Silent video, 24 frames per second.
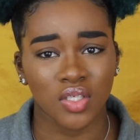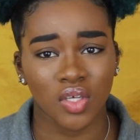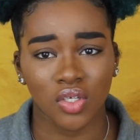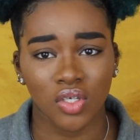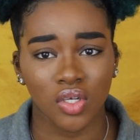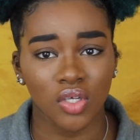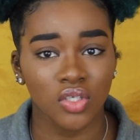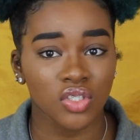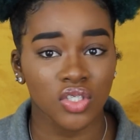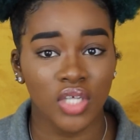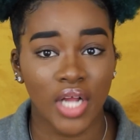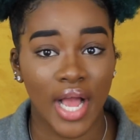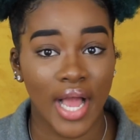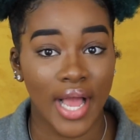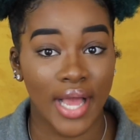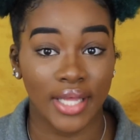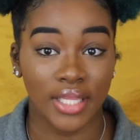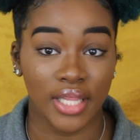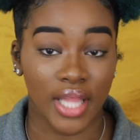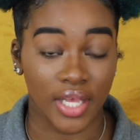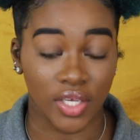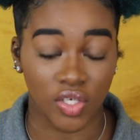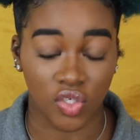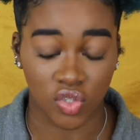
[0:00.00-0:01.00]
so don't try and
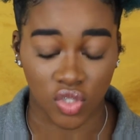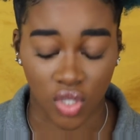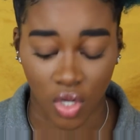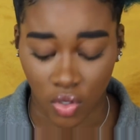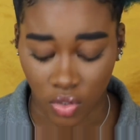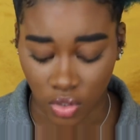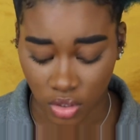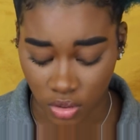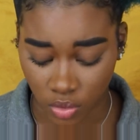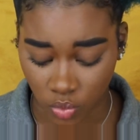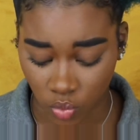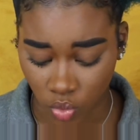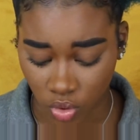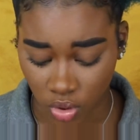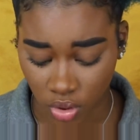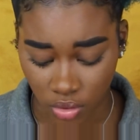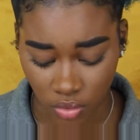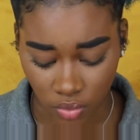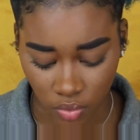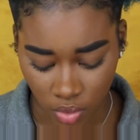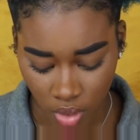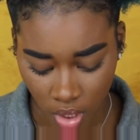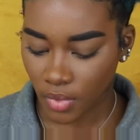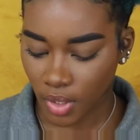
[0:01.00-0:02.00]
act like you don't because we
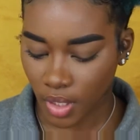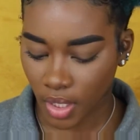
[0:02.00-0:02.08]
do.